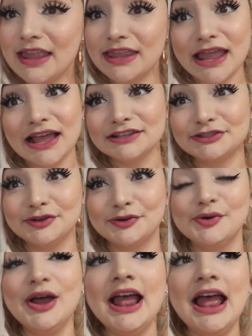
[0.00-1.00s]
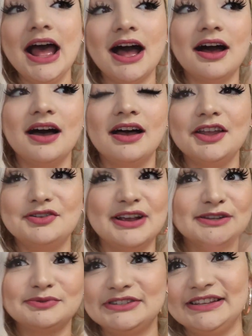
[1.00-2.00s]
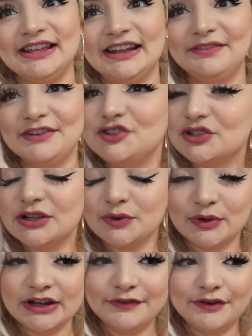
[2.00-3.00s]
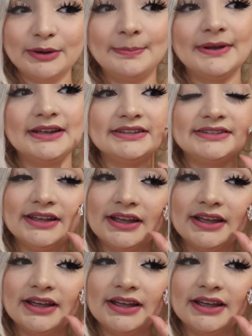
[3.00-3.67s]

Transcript: yeah so uh, you guys will see that eventually or whatever but